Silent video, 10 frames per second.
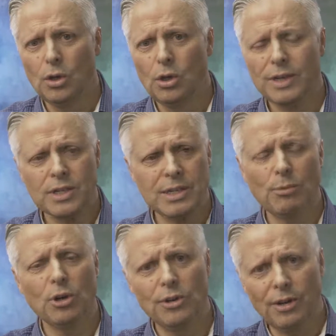You've had
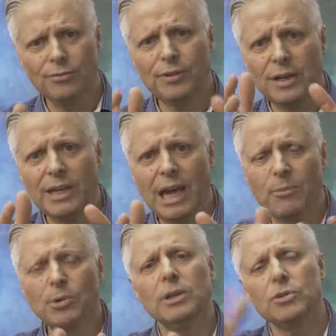someone in front of a
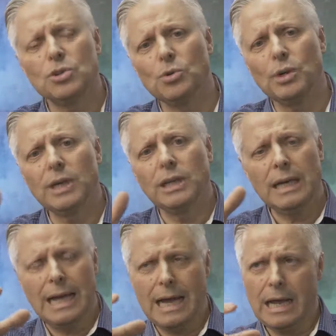camera talking
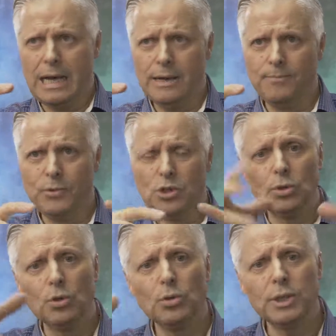to
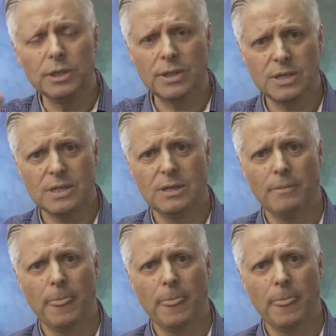an audience.